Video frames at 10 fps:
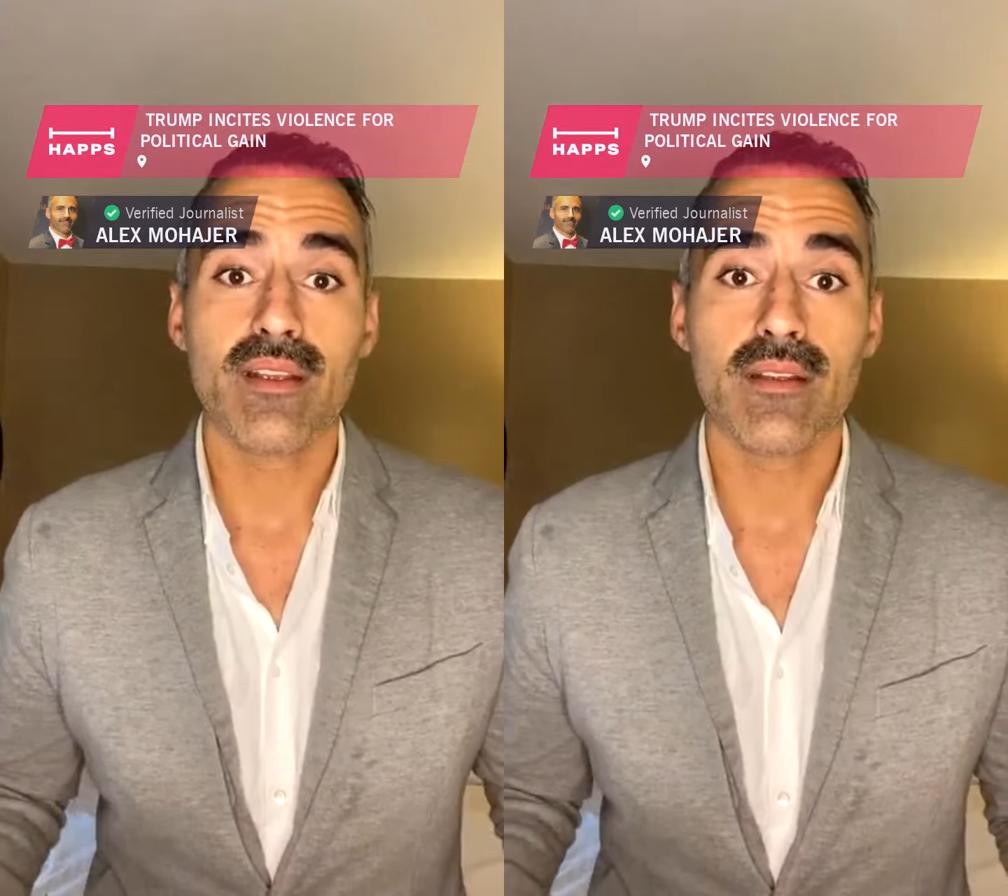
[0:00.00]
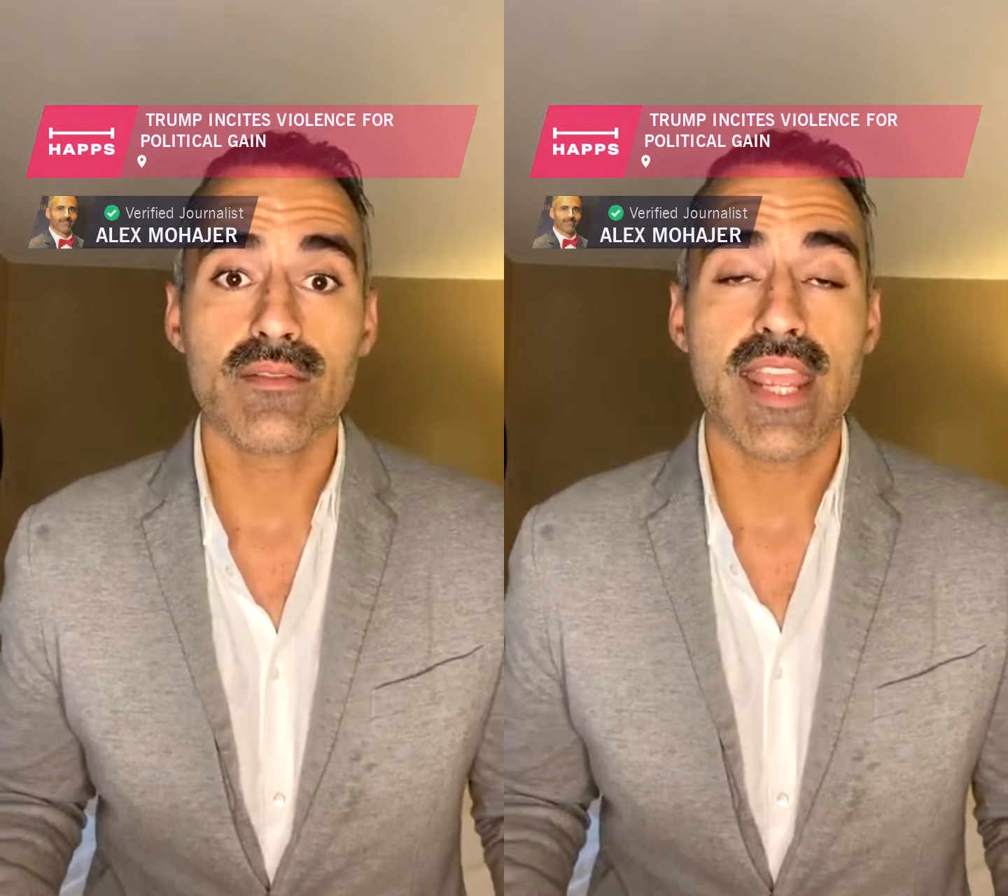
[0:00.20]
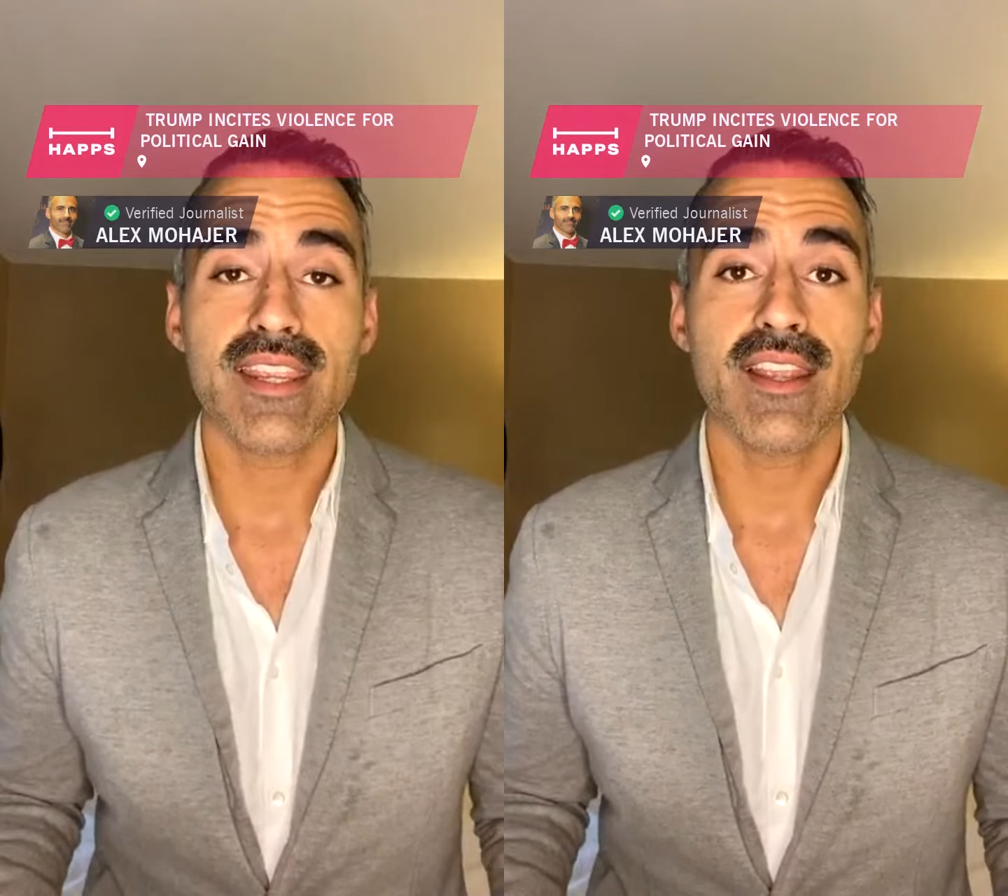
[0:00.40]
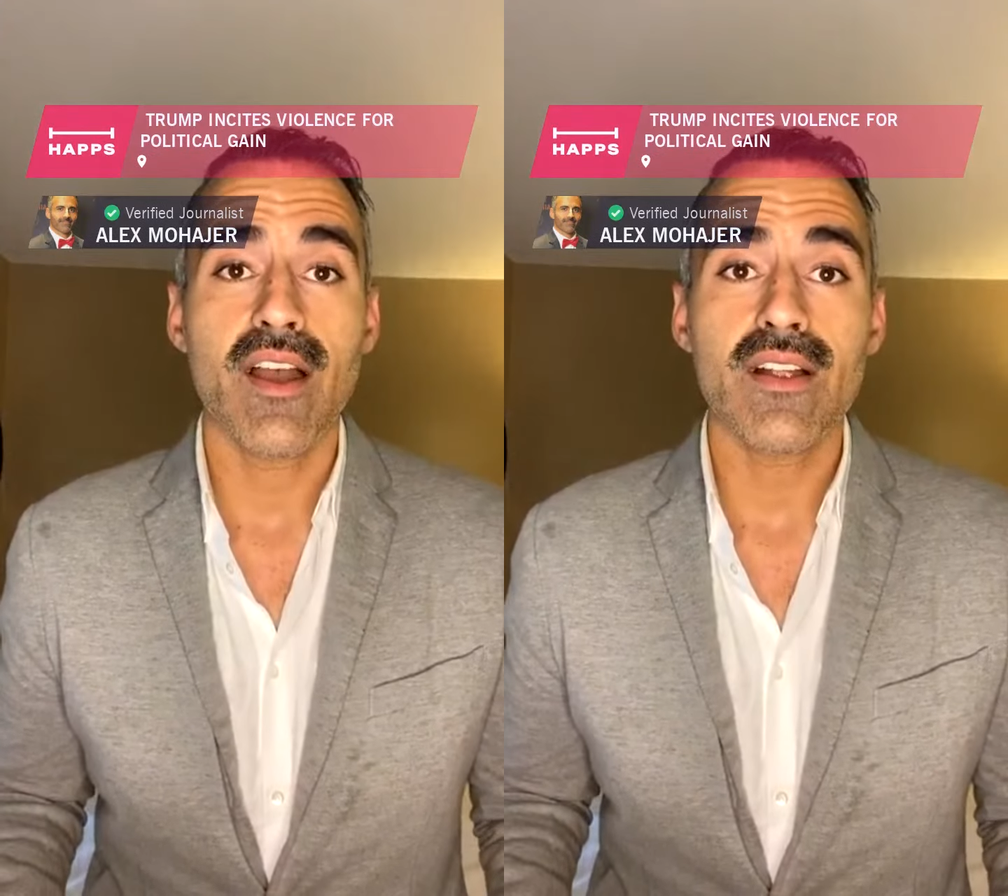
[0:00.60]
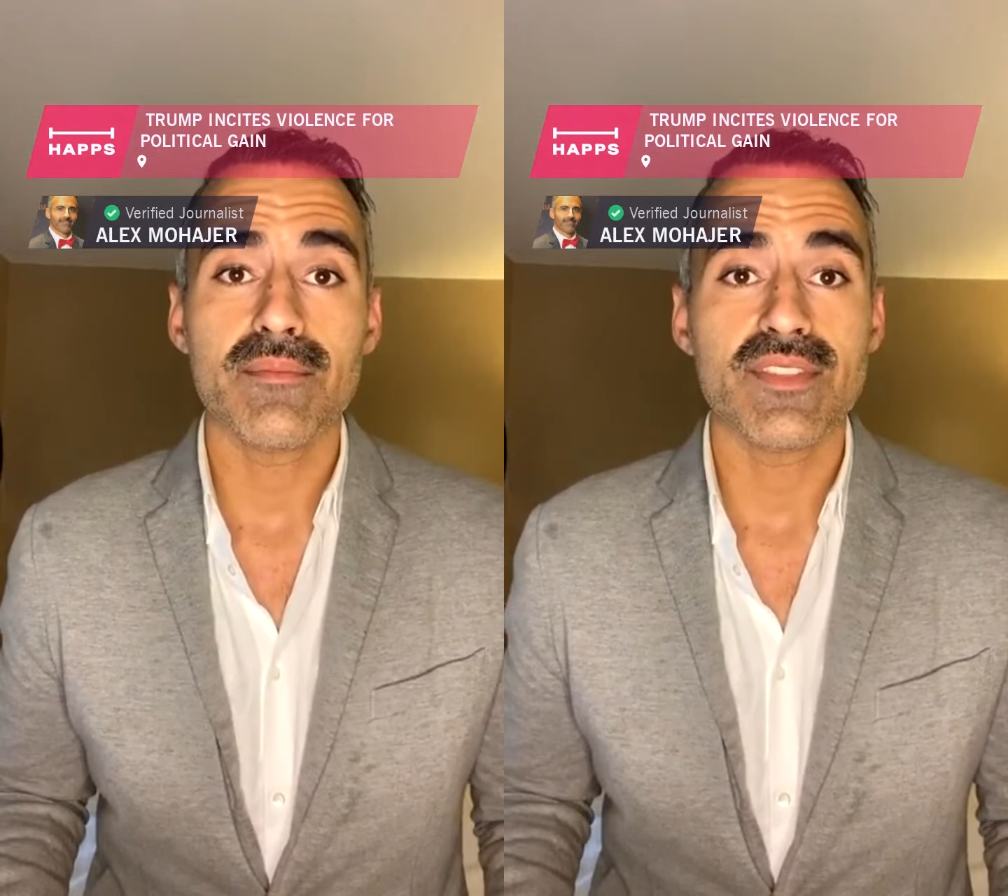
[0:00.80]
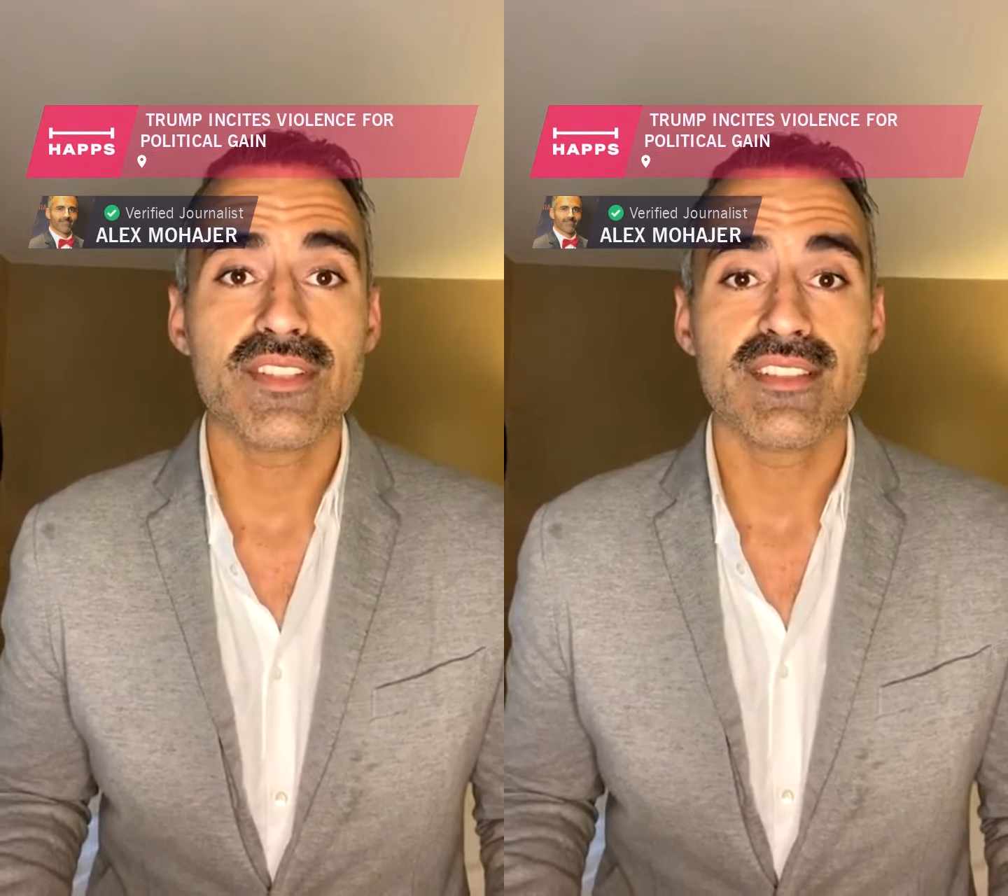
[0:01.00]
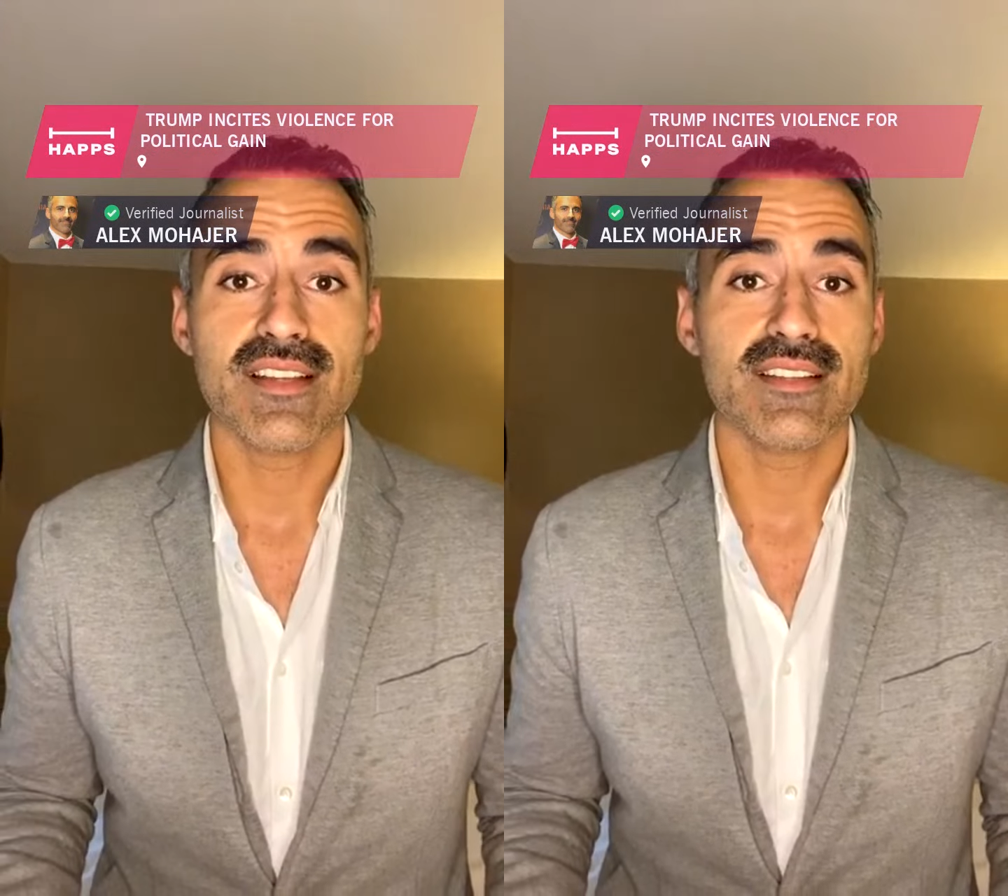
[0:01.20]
taking arms